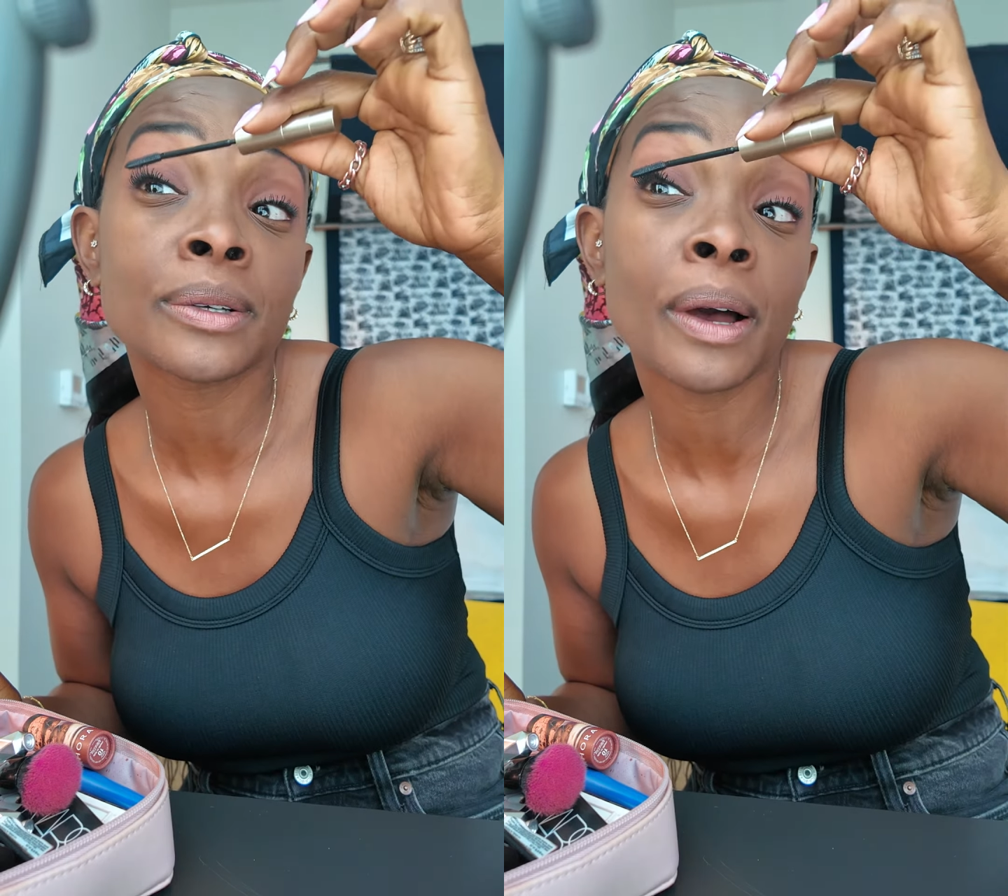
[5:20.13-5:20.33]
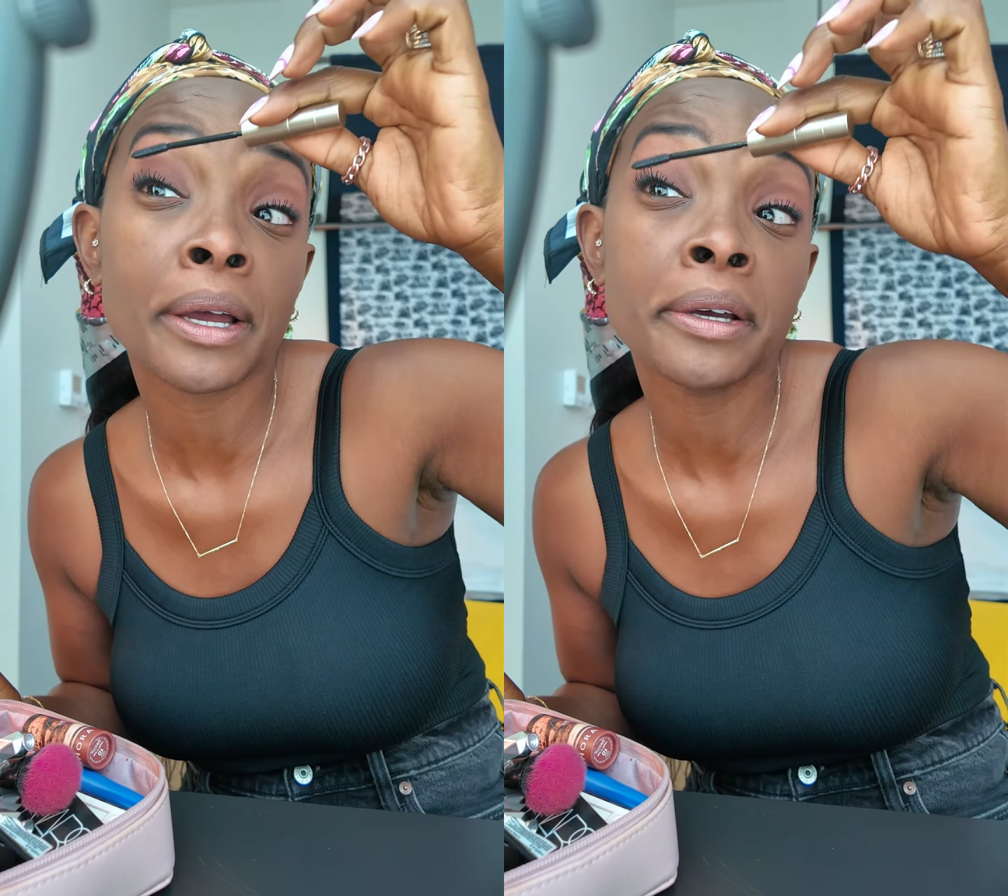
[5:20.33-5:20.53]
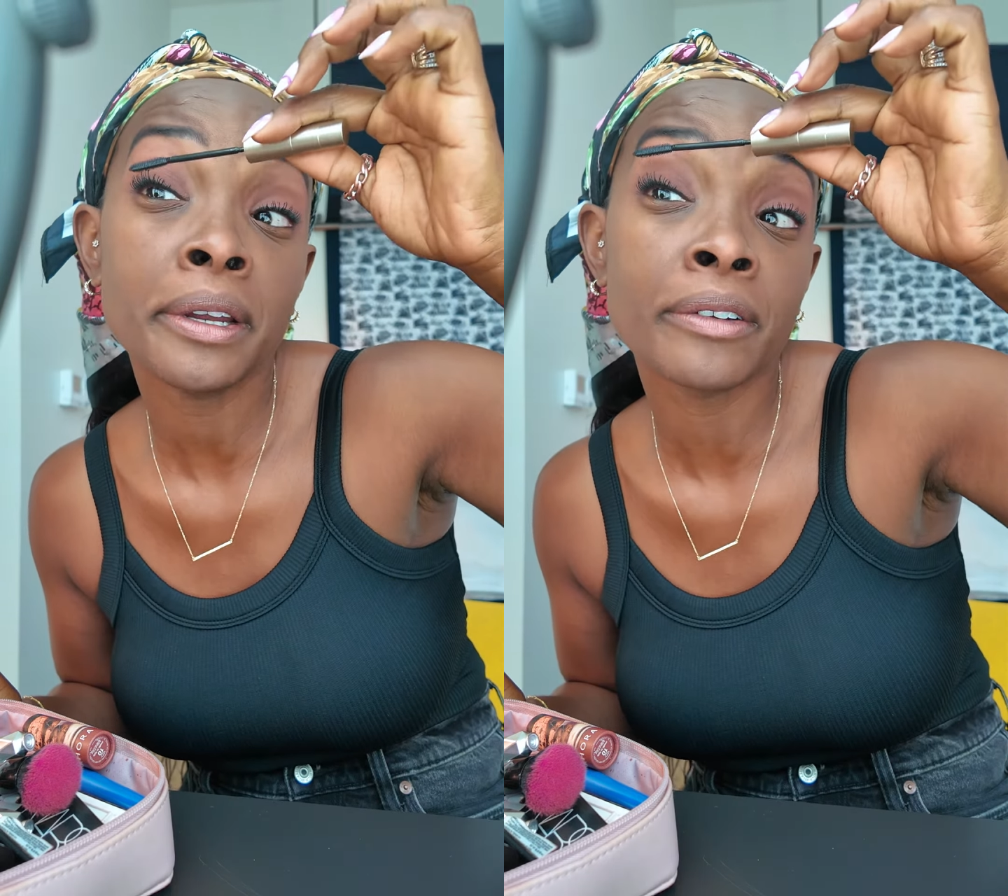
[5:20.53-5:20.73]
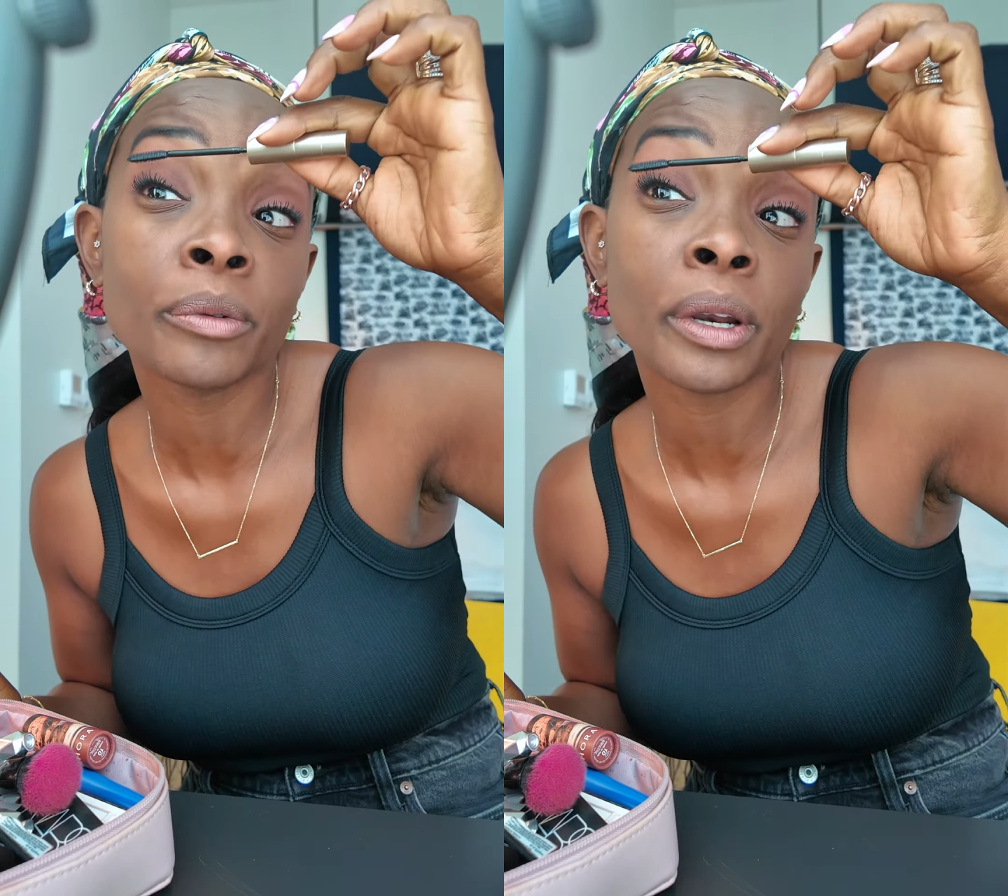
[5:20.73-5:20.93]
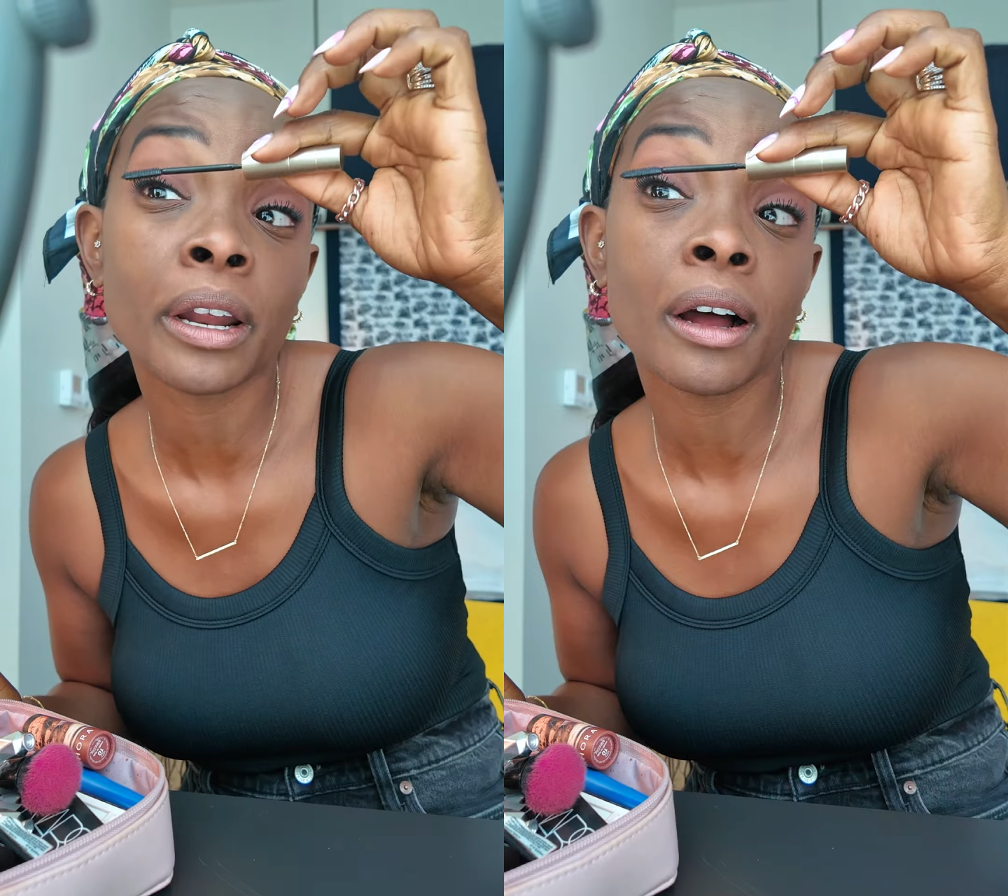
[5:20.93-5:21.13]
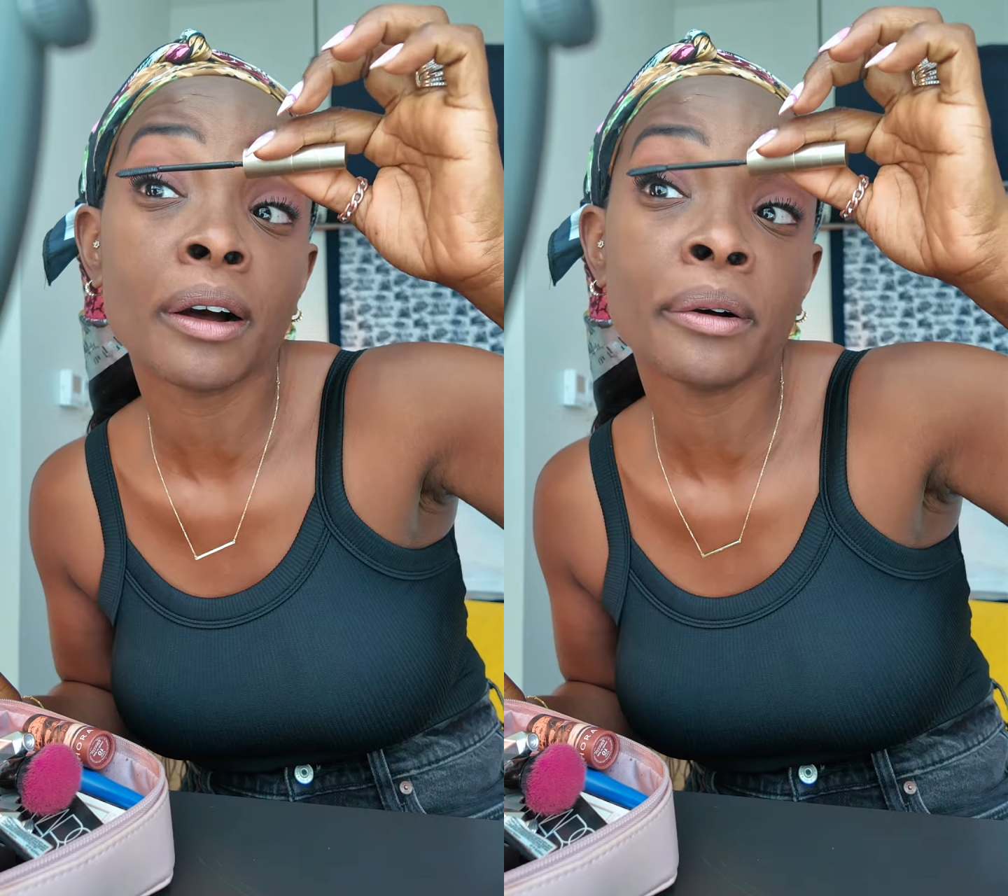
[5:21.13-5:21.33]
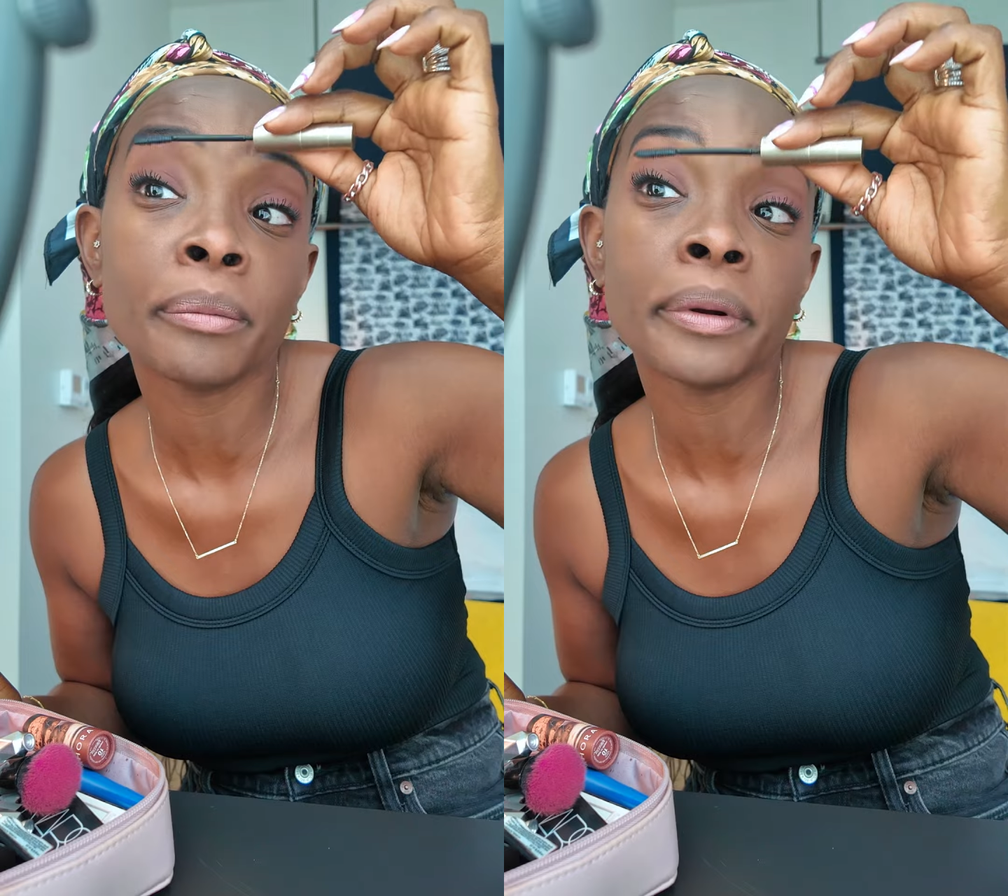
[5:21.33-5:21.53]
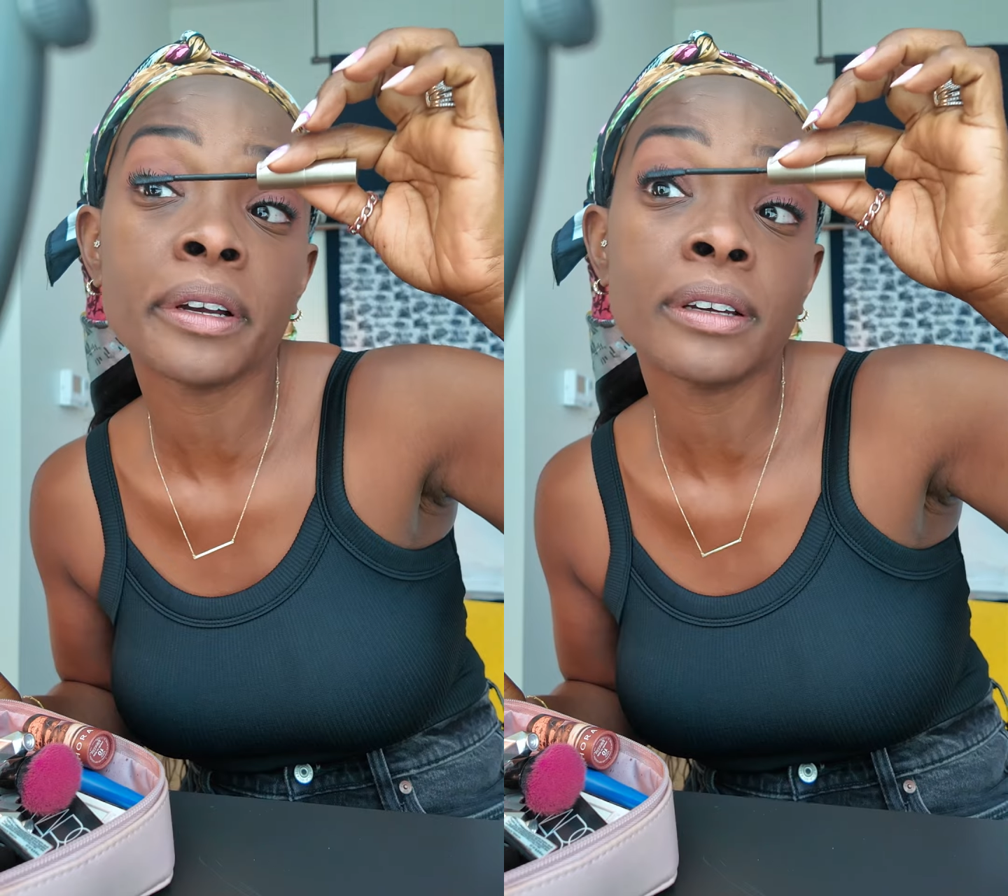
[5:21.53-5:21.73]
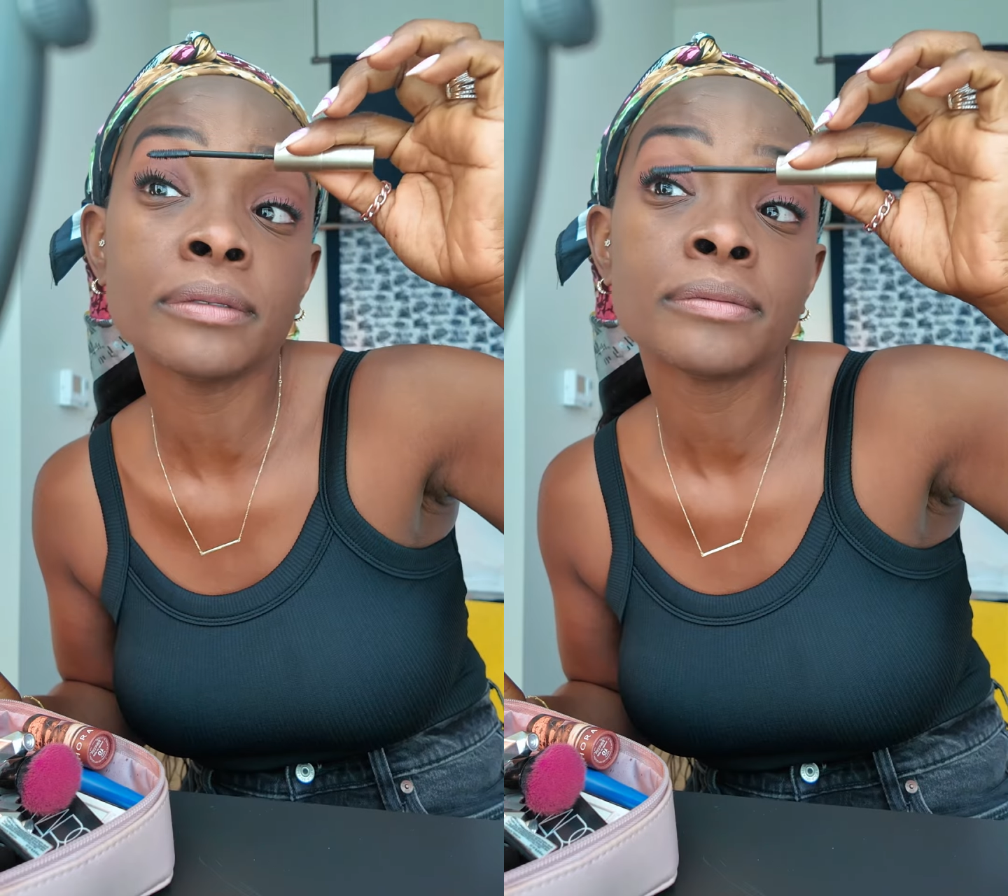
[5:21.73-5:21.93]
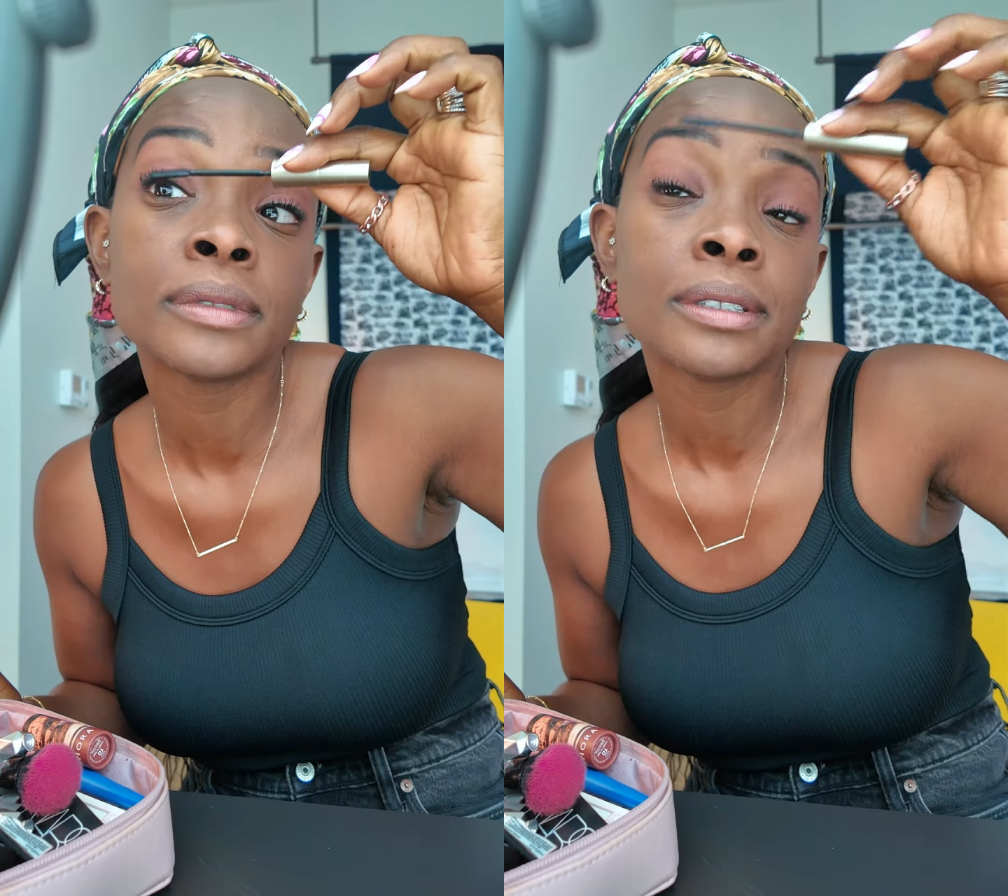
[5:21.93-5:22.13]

So I could have went at home, but,